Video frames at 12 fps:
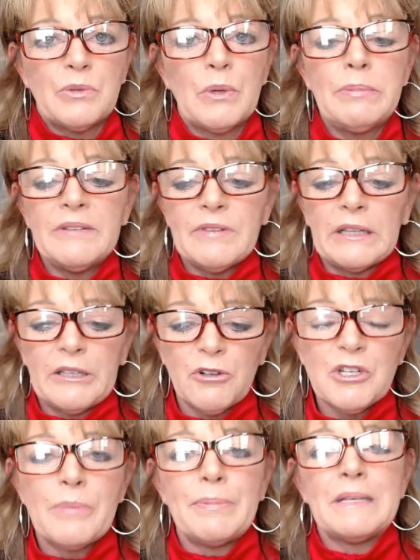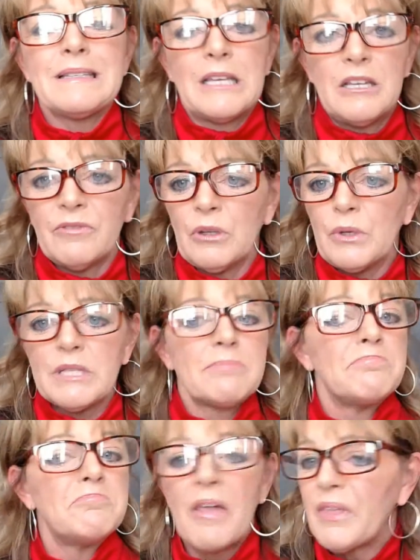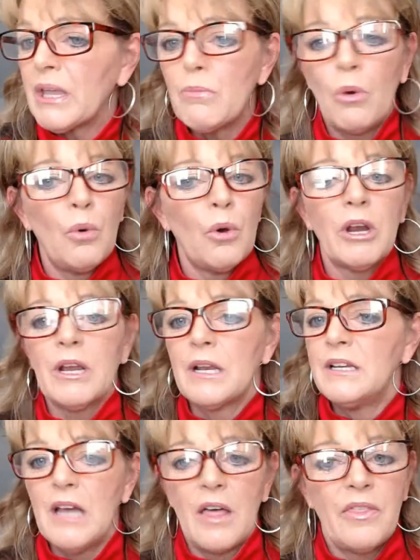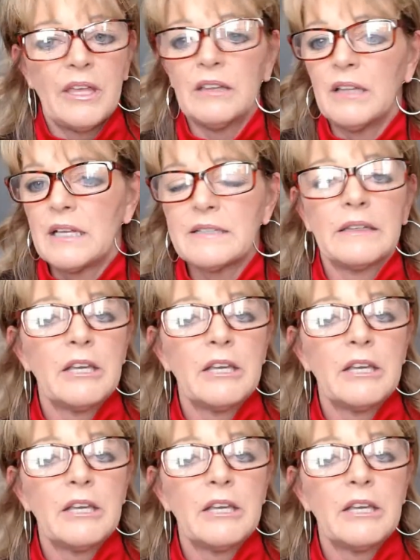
We believe that leadership is influence, nothing more, nothing less.